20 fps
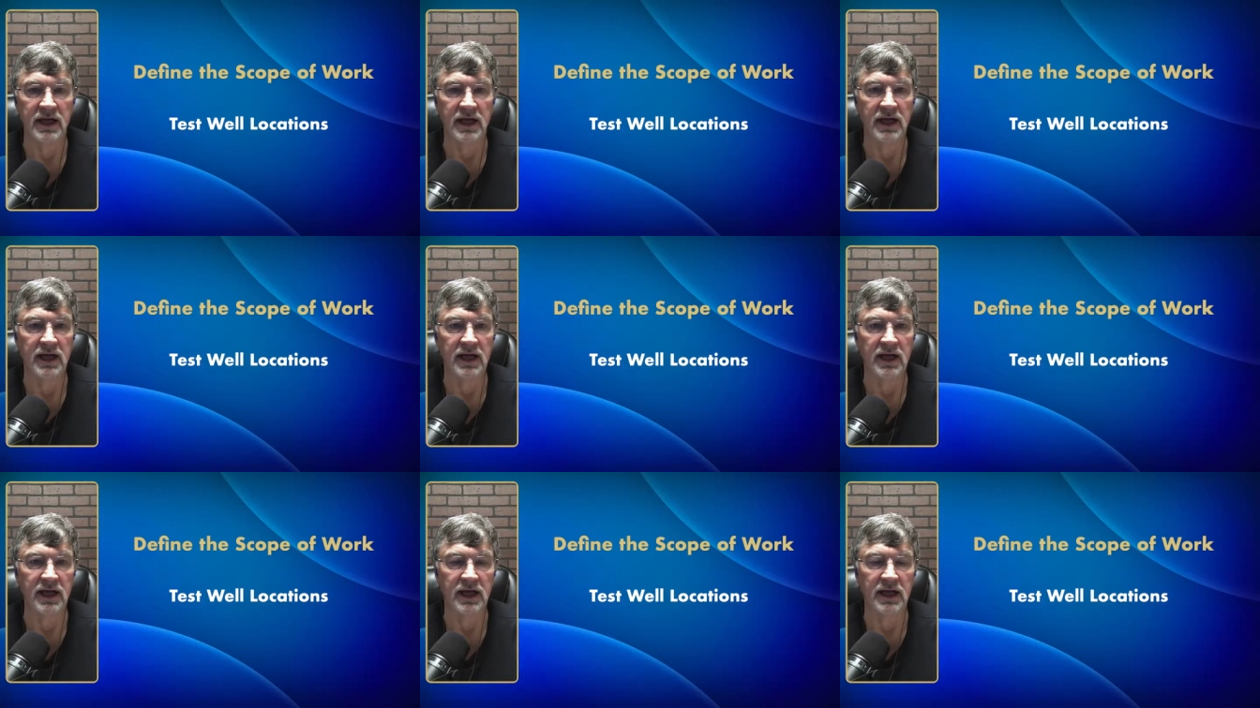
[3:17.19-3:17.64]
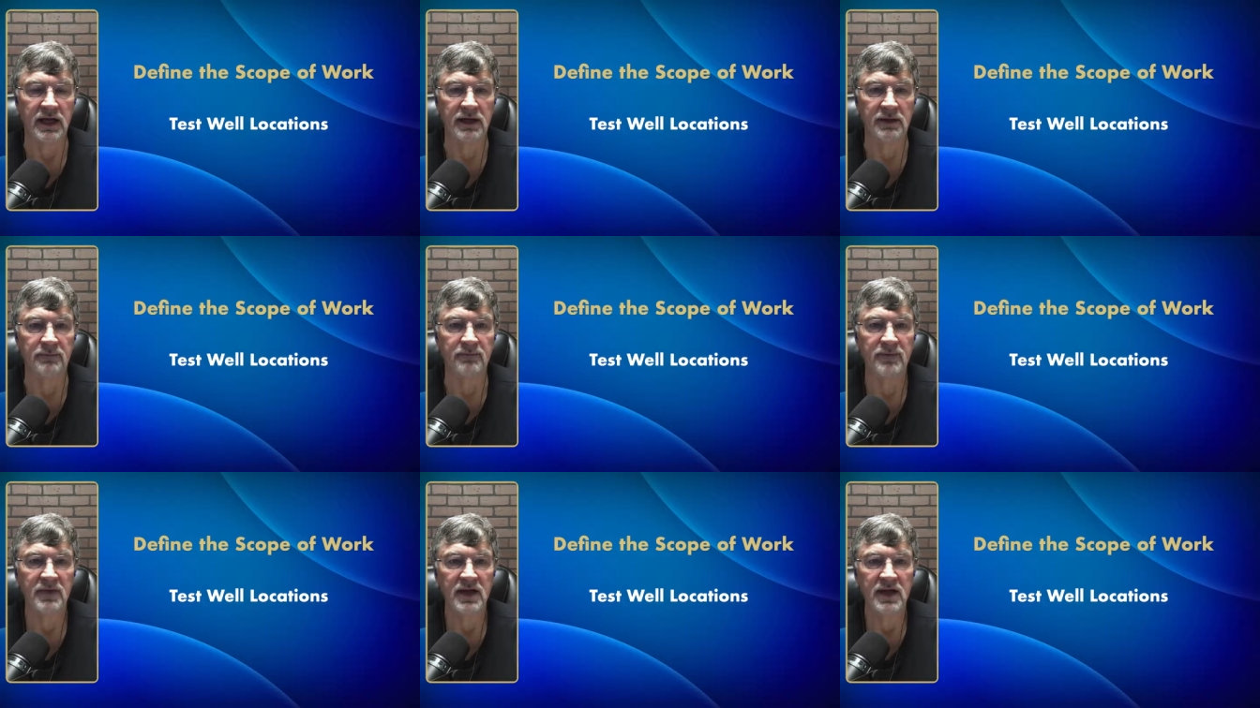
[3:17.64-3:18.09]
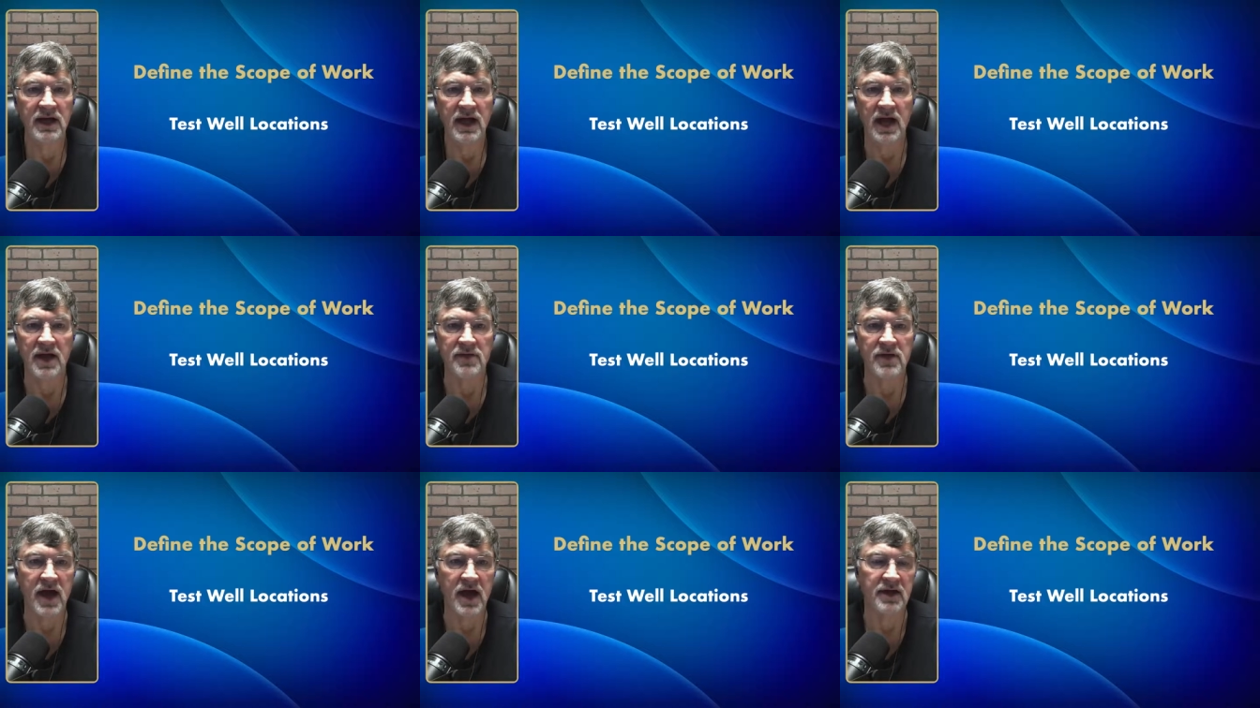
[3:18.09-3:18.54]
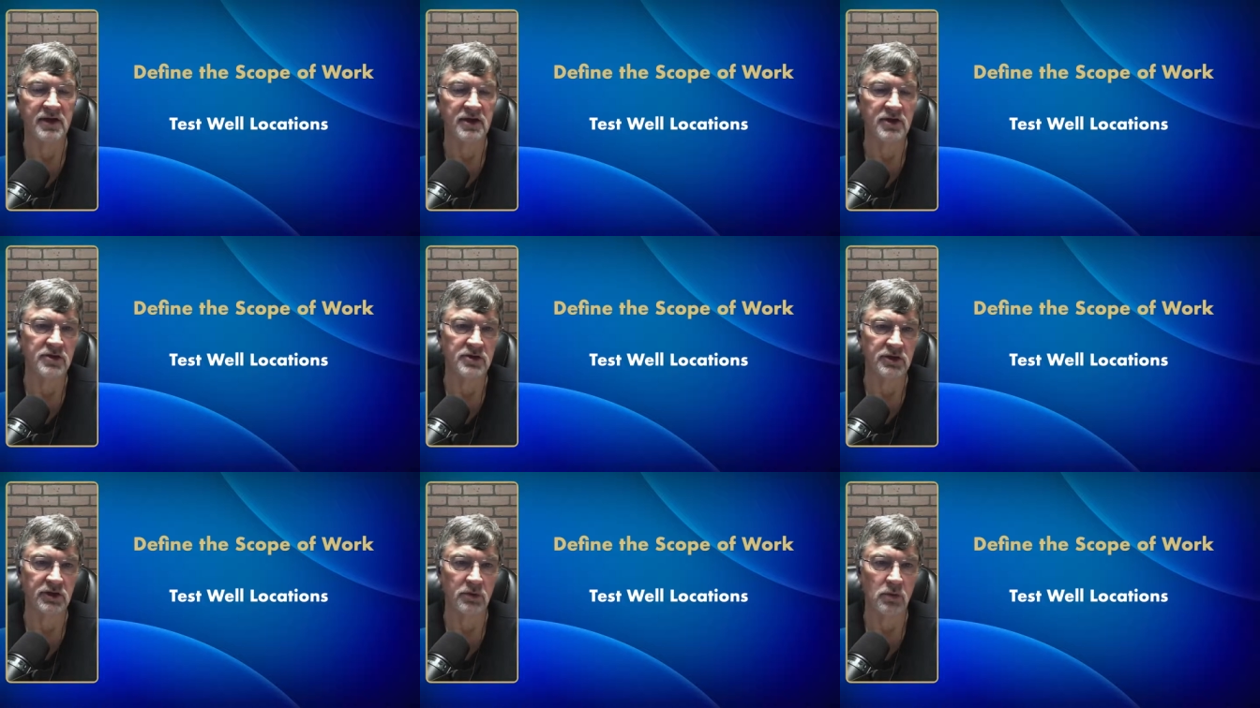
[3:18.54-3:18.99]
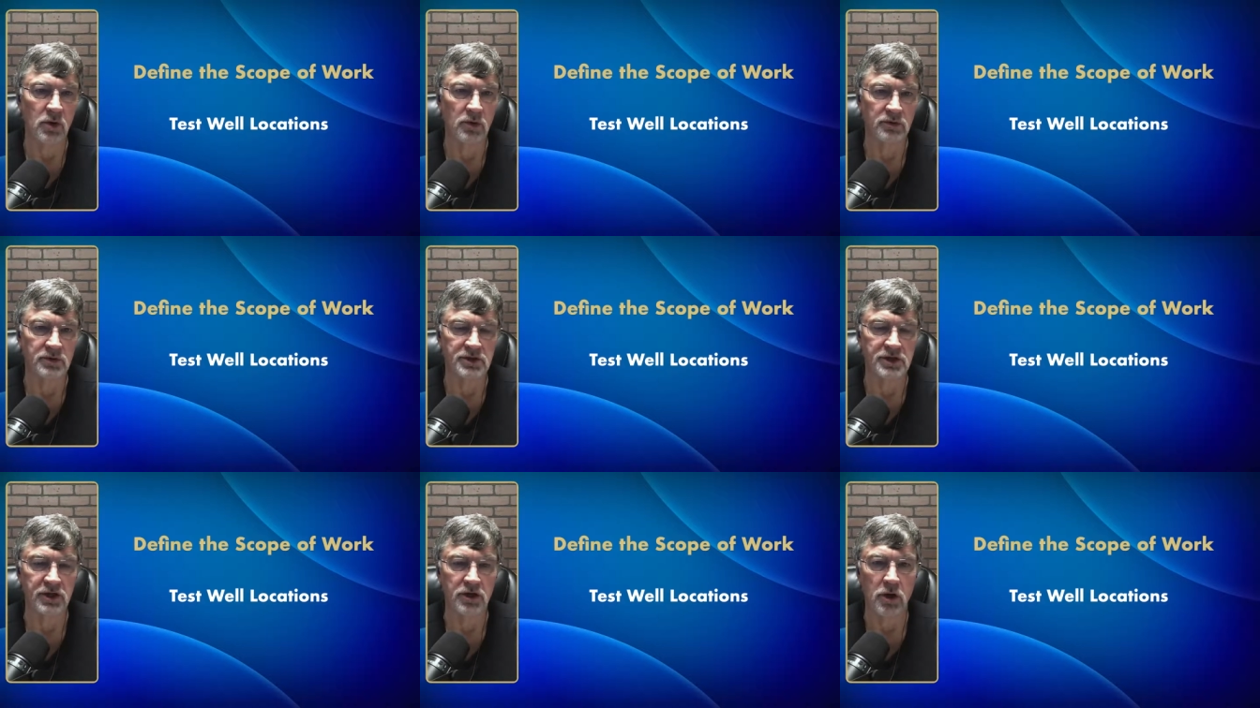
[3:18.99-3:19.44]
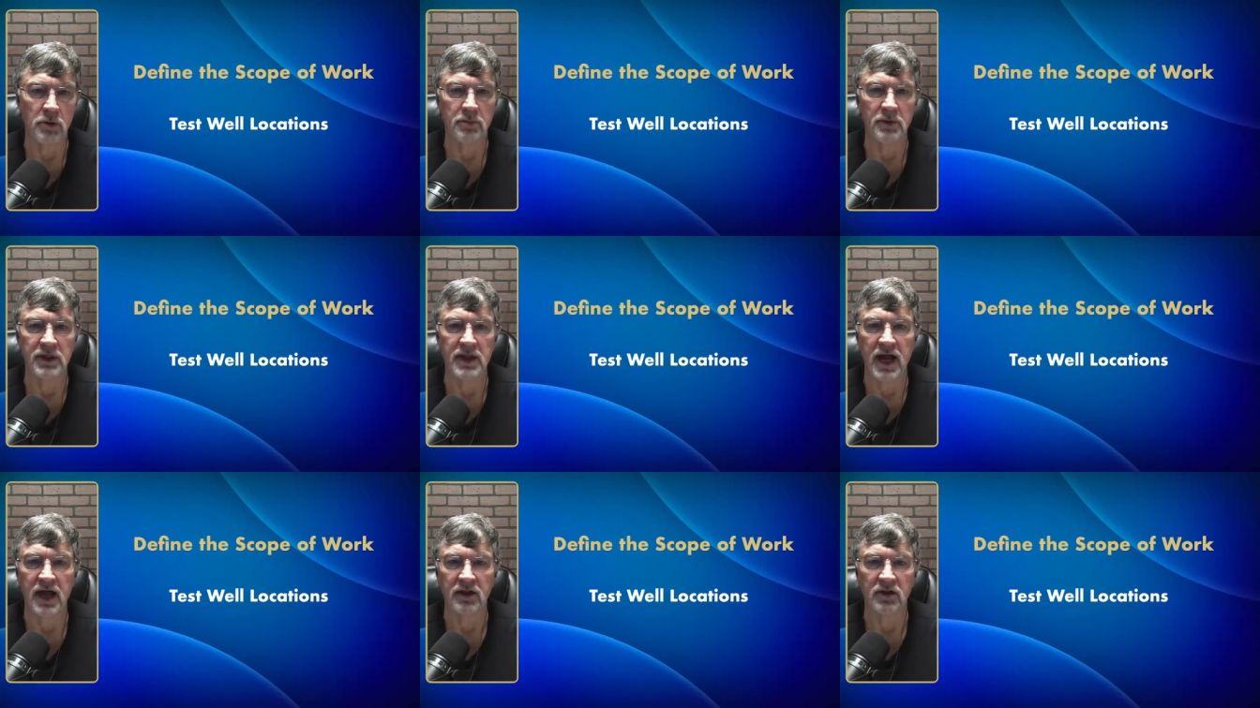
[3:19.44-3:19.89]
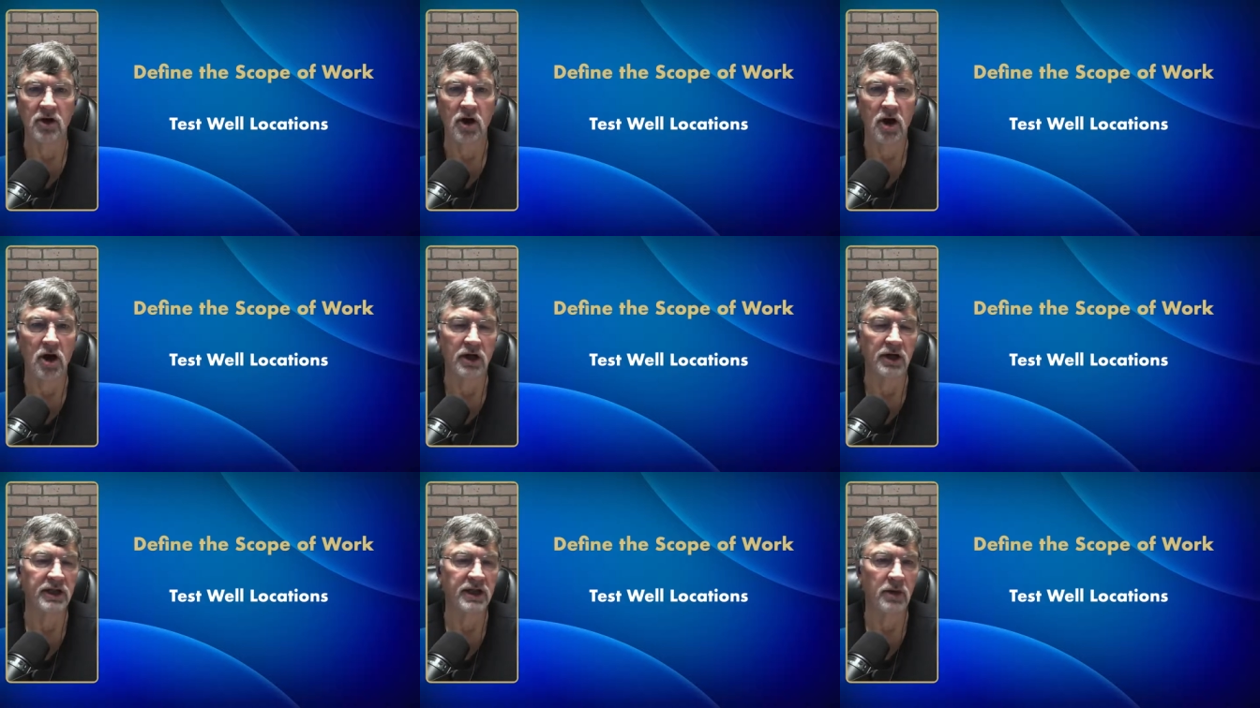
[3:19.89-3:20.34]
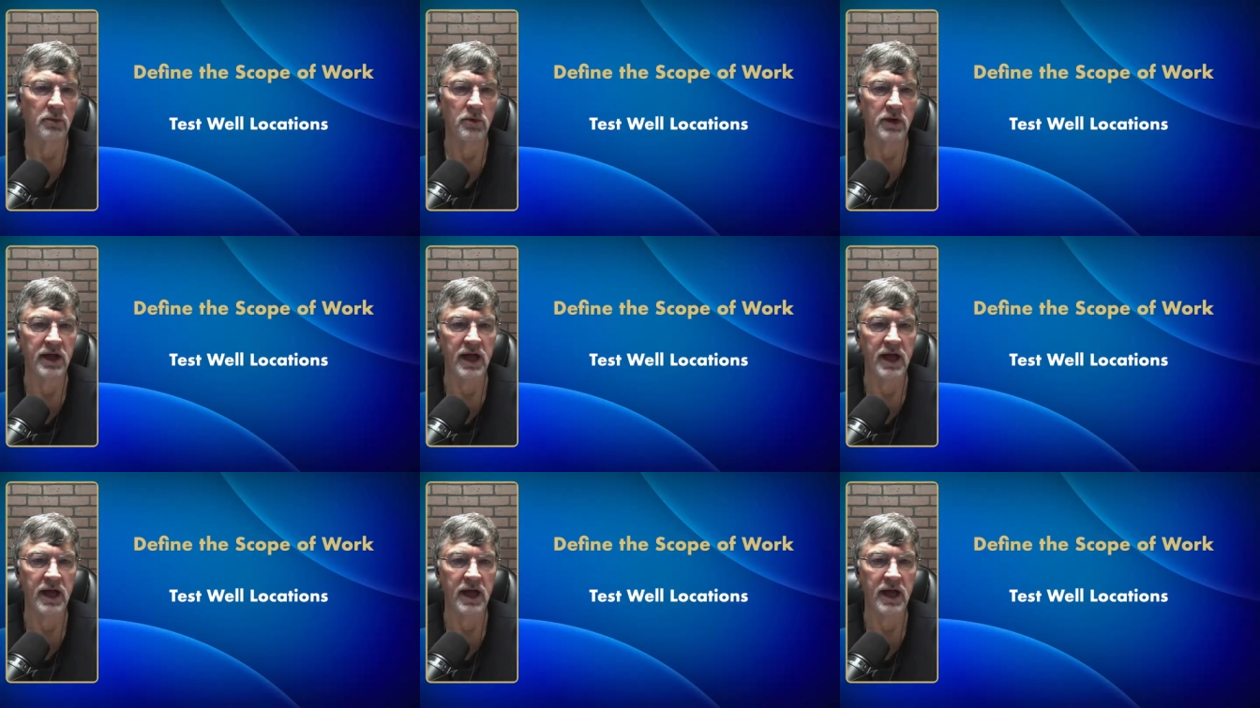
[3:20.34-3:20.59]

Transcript: and that usually won't stay open that long,